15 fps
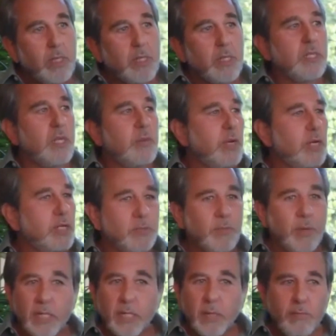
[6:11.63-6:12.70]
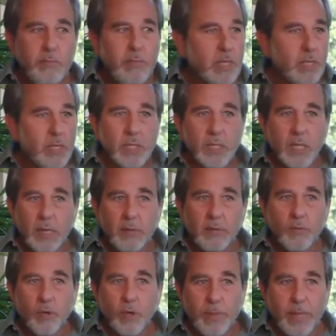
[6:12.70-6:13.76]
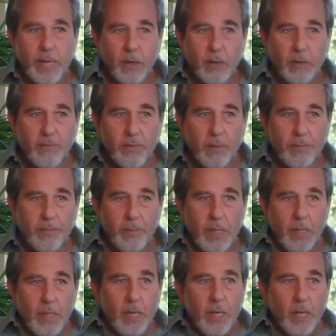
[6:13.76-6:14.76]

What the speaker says: The subconscious mind is 1,000,000 times more powerful.